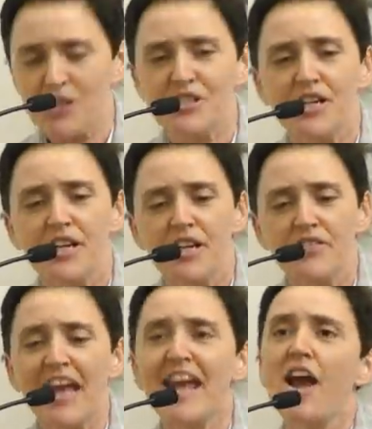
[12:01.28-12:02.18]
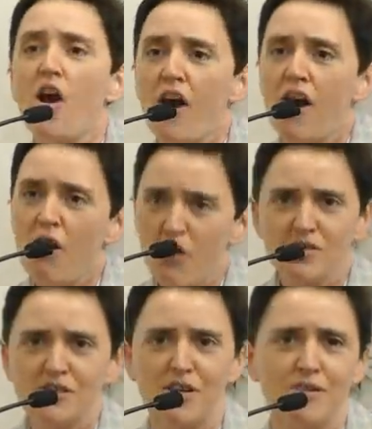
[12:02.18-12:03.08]
But they are
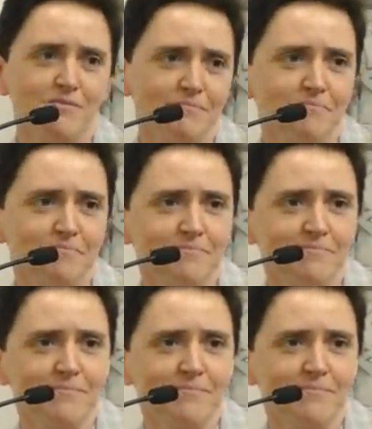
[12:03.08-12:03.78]
also